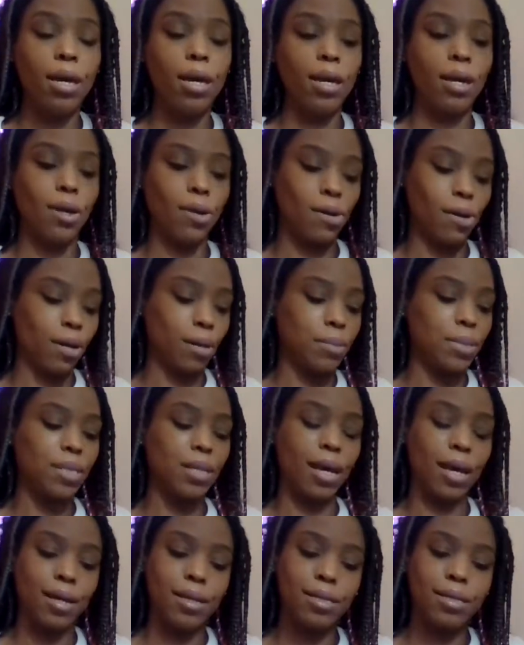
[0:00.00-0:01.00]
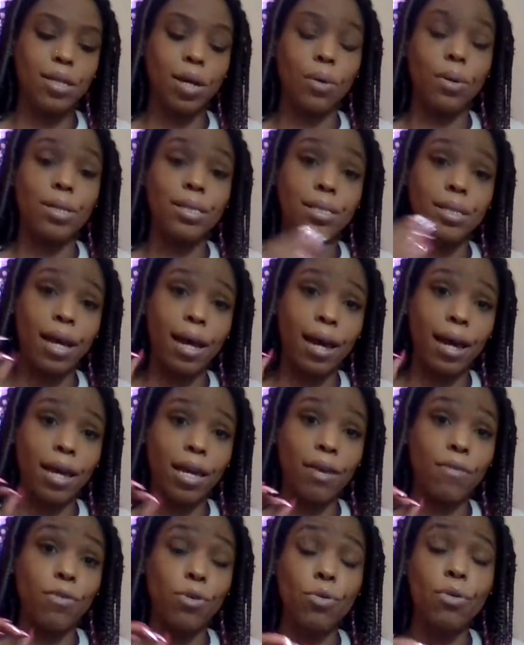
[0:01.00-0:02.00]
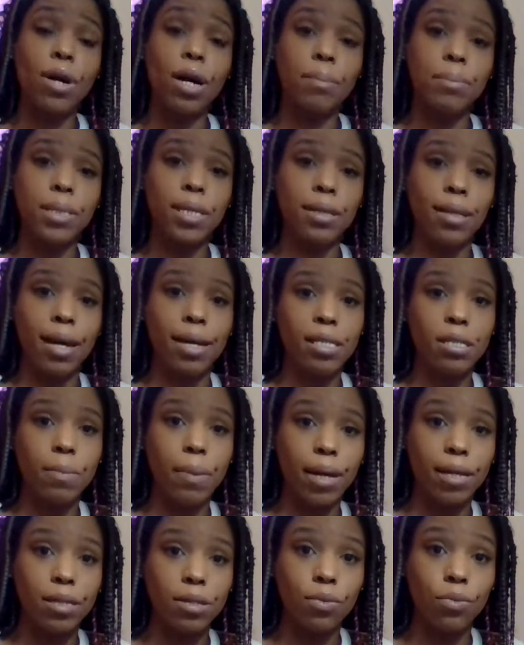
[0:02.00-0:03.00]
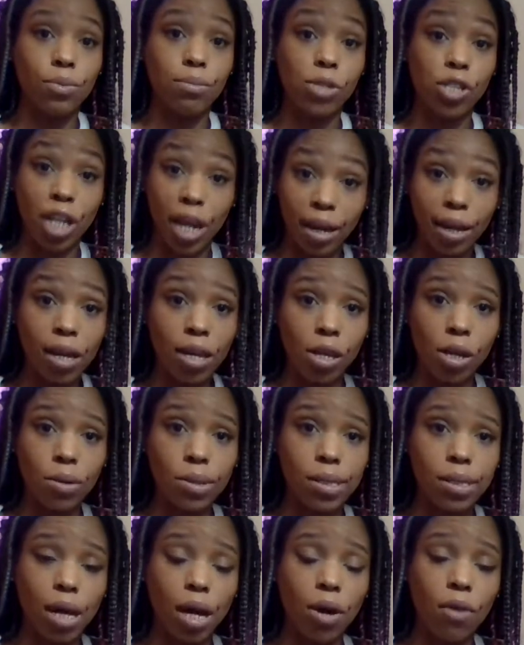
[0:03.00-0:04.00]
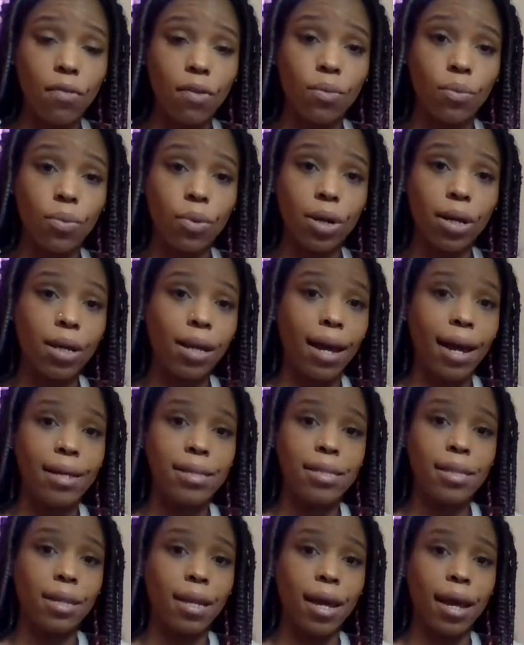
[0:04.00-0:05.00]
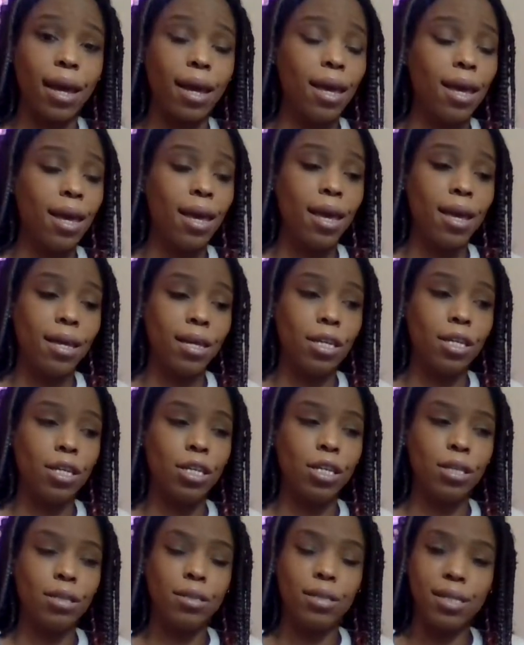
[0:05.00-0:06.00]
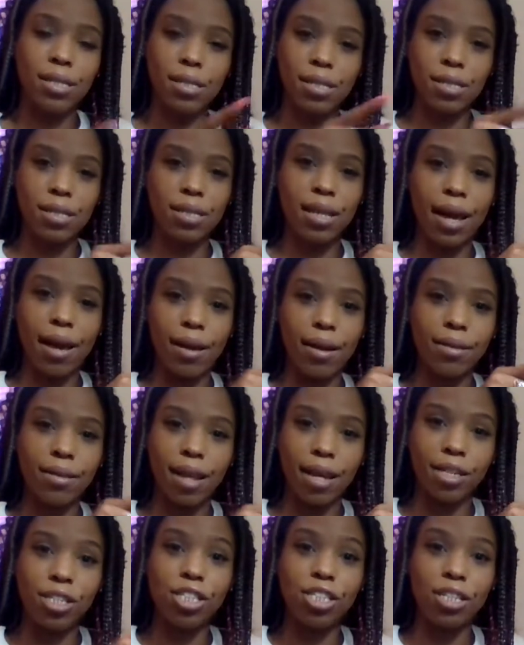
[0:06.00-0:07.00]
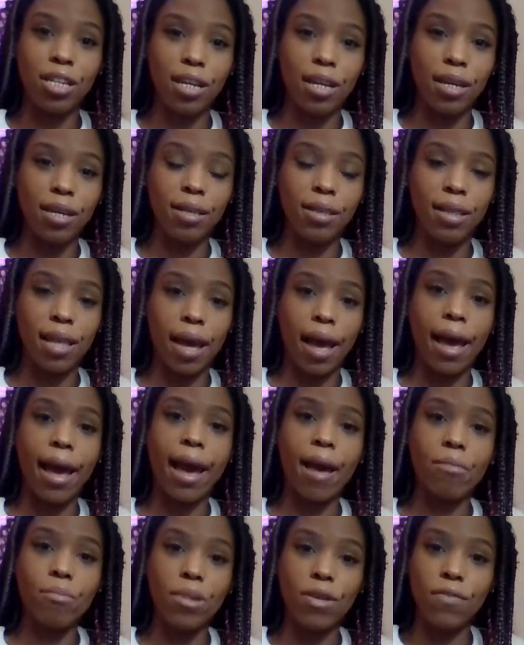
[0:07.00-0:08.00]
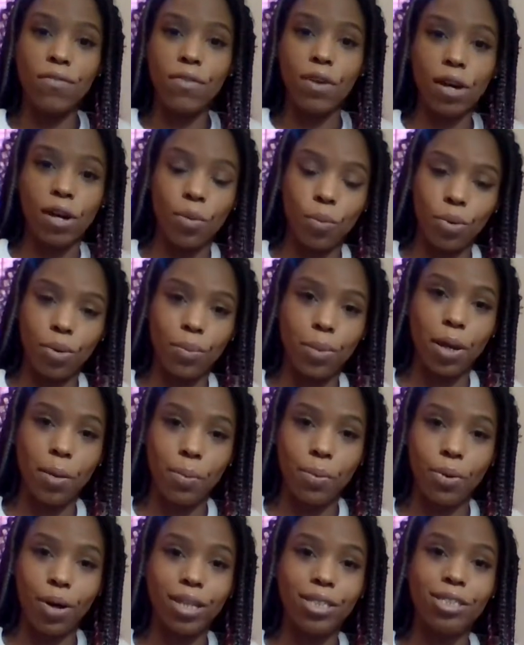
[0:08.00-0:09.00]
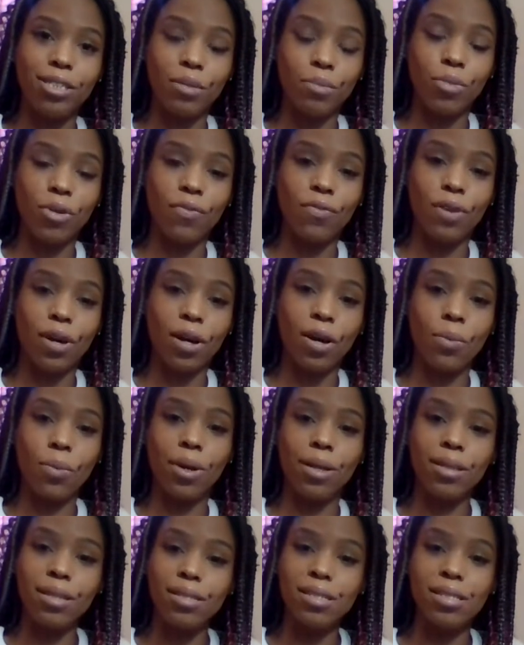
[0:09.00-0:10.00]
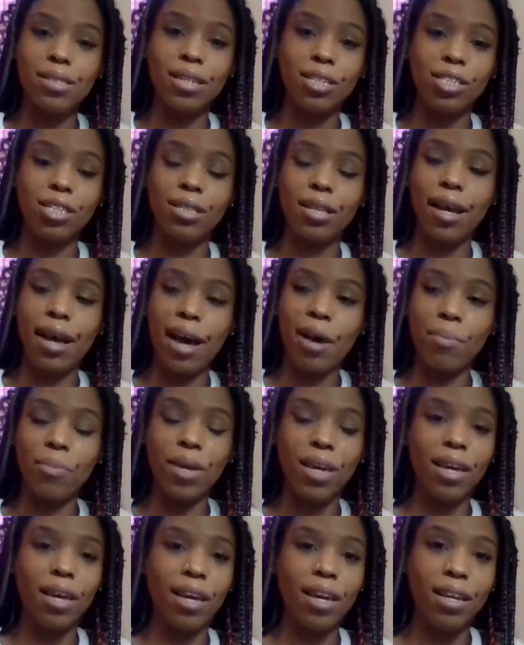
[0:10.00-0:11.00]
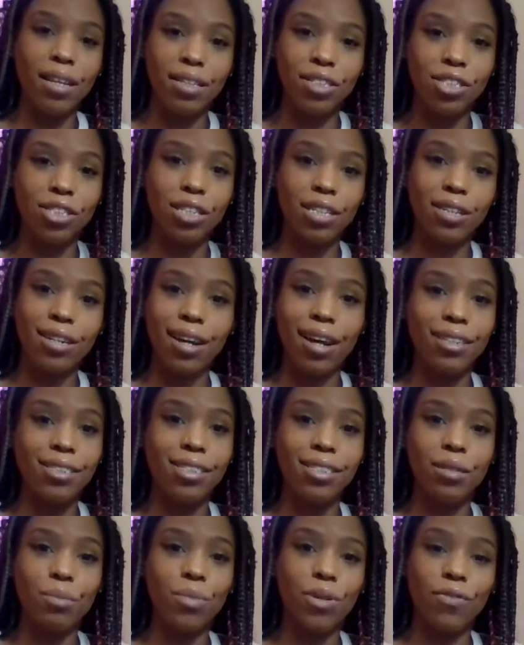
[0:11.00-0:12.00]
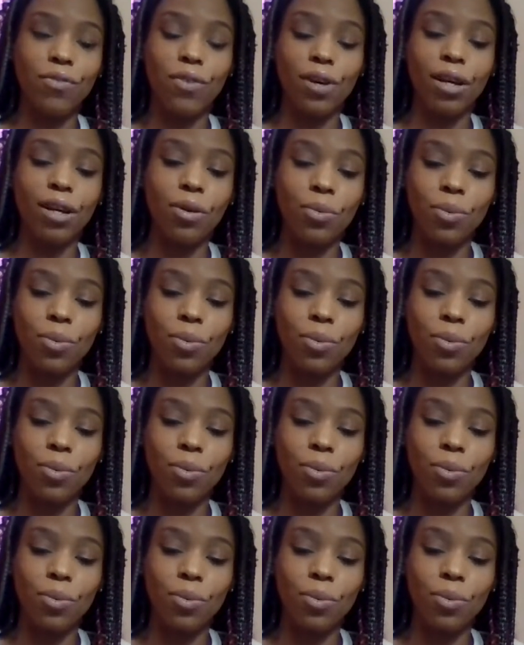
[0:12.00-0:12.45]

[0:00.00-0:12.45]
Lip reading: You know what I'm saying? So it's like, if you come to that space of checking yourself and realizing, like, this is that shit that had me fucking with people I shouldn't be fucking with. This is that shit that had me eating shit I shouldn't be fucking